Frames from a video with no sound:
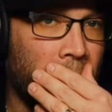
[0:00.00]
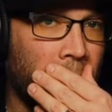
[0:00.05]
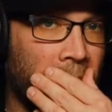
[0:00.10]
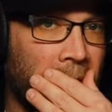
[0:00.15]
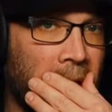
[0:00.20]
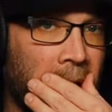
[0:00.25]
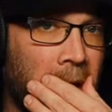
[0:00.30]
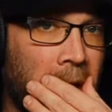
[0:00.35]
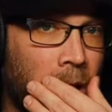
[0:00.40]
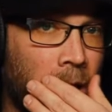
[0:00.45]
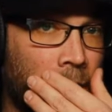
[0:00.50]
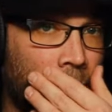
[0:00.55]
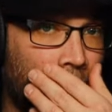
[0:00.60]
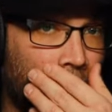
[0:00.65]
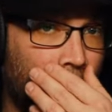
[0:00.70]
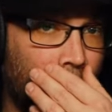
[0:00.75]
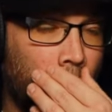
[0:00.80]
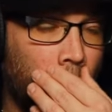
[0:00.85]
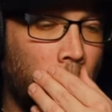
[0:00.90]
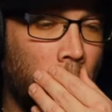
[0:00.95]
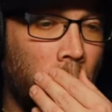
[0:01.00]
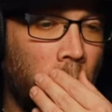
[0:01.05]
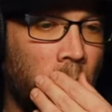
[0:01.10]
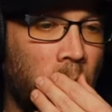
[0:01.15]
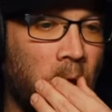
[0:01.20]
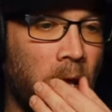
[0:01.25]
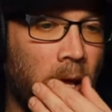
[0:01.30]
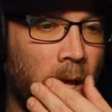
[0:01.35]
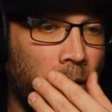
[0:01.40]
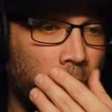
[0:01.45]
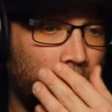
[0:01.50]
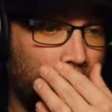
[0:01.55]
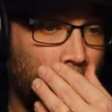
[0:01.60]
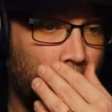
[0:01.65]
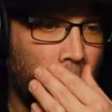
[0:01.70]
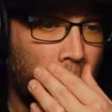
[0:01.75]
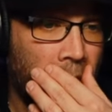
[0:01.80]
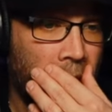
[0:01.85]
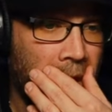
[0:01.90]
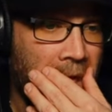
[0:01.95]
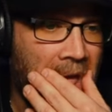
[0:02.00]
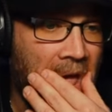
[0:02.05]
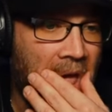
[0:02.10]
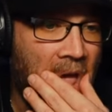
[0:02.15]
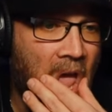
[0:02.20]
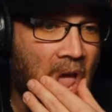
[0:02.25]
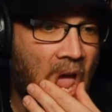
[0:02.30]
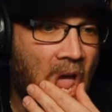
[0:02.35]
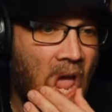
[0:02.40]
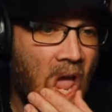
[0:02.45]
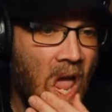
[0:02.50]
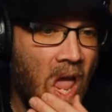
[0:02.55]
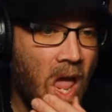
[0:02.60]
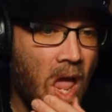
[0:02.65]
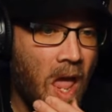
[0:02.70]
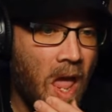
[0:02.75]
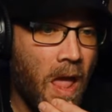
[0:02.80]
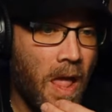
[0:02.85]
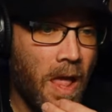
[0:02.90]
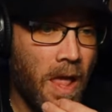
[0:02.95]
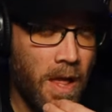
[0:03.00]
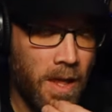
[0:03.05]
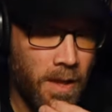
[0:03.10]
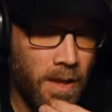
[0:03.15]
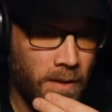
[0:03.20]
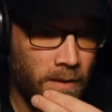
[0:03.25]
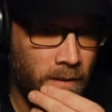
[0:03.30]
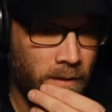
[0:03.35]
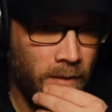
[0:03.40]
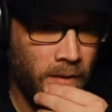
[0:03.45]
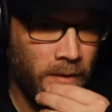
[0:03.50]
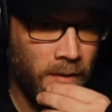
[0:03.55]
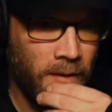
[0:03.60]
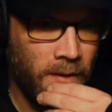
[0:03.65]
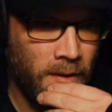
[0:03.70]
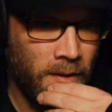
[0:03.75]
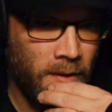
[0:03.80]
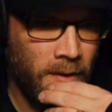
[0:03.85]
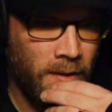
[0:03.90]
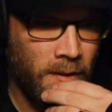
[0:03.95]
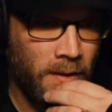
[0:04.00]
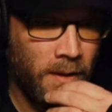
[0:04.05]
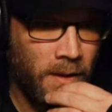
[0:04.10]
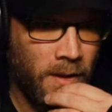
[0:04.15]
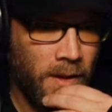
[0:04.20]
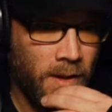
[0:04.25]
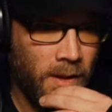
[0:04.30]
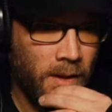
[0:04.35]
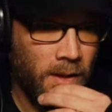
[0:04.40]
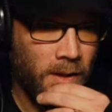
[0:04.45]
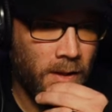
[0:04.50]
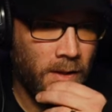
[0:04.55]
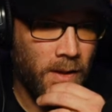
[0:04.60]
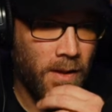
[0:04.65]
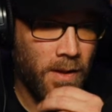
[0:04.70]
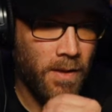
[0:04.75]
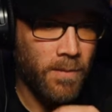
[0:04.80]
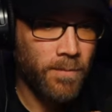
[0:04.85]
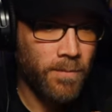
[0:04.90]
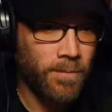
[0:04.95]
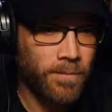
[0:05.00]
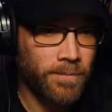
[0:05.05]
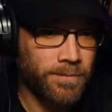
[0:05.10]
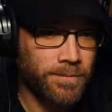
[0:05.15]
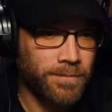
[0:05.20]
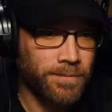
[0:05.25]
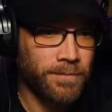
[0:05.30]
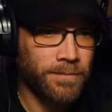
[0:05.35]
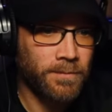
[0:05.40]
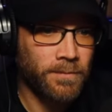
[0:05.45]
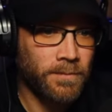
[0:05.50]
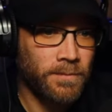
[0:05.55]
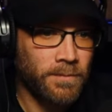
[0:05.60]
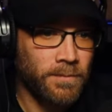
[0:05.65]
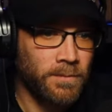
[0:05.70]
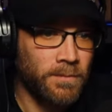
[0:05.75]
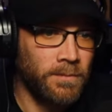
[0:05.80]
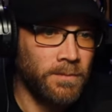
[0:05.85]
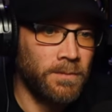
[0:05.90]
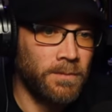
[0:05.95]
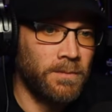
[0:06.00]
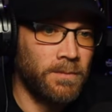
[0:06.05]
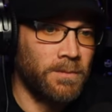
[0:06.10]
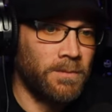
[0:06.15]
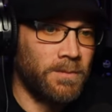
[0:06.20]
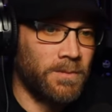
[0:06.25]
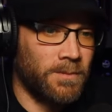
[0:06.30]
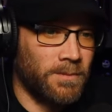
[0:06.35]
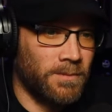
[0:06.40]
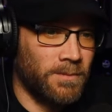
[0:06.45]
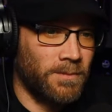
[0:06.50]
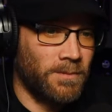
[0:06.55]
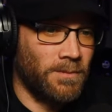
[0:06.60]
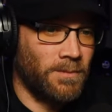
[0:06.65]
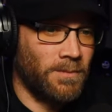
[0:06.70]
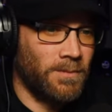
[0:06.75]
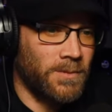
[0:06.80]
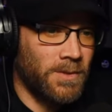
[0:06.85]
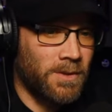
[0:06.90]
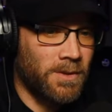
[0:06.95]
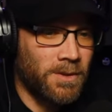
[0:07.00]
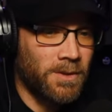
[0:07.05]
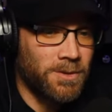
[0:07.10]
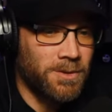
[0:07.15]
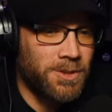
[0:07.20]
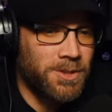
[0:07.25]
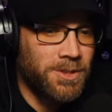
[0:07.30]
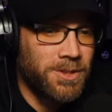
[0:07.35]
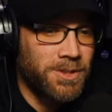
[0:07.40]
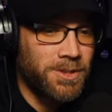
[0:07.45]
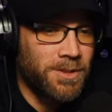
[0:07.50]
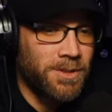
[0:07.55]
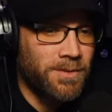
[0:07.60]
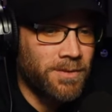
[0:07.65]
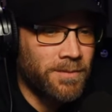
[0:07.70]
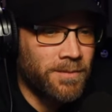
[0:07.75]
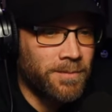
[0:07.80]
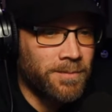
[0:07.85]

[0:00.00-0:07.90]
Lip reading: [no speech]